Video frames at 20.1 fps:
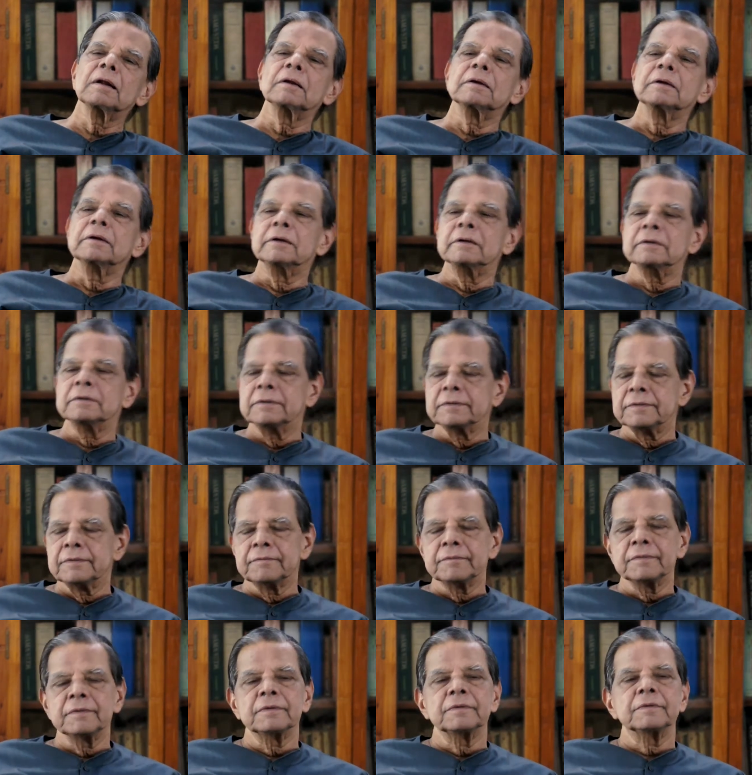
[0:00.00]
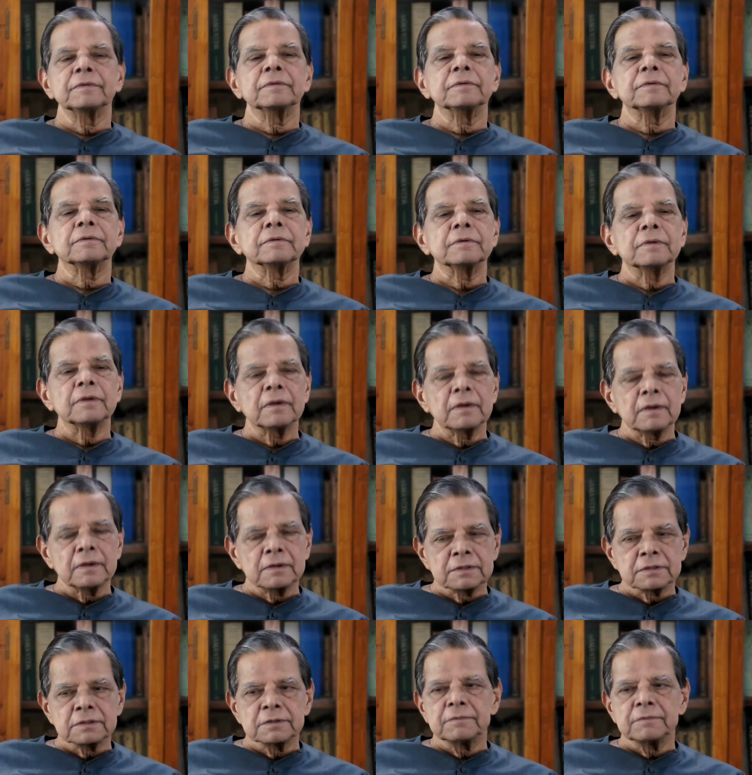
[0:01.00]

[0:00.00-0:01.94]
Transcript: [no speech]